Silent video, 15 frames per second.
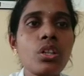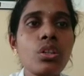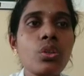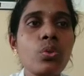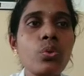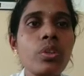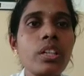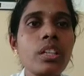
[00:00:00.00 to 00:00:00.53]

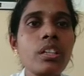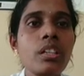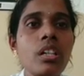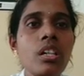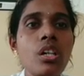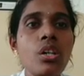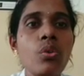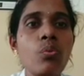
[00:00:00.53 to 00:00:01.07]
cooling
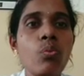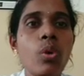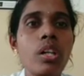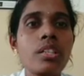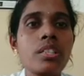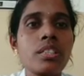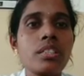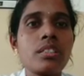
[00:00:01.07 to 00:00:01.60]

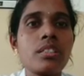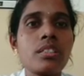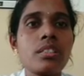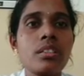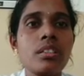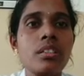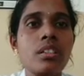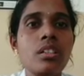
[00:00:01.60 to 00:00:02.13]
waters.
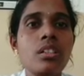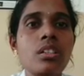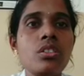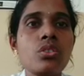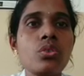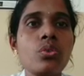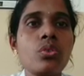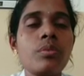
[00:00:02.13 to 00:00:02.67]

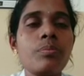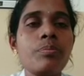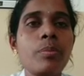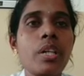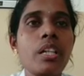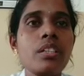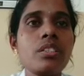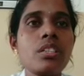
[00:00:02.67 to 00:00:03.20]
So
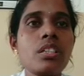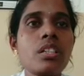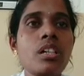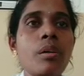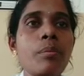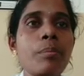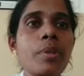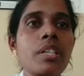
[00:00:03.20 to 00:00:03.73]
major
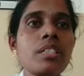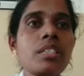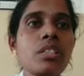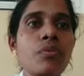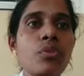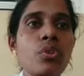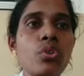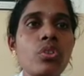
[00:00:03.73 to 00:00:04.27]
components of
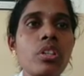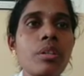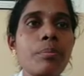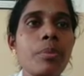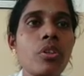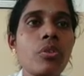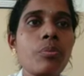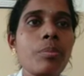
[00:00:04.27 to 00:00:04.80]
nuclear
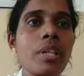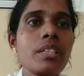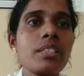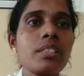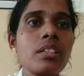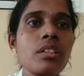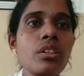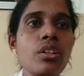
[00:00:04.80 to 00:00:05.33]
power plants
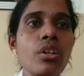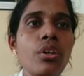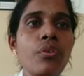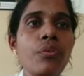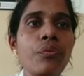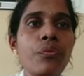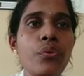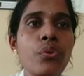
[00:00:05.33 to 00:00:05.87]
are
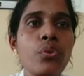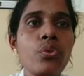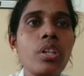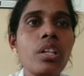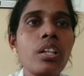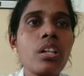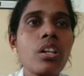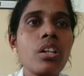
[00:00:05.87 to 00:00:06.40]

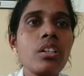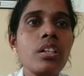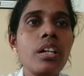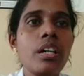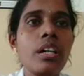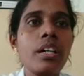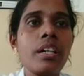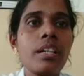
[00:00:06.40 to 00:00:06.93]
fuel rod,
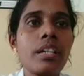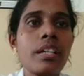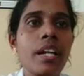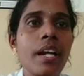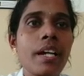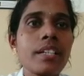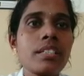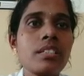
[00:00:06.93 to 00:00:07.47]

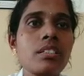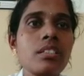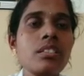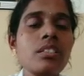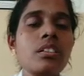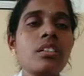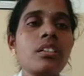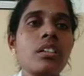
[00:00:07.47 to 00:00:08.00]
reactor,
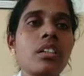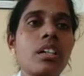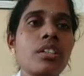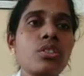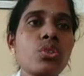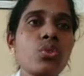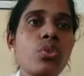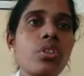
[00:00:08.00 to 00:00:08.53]

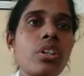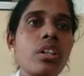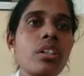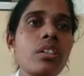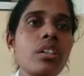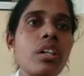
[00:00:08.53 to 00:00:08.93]
control rod,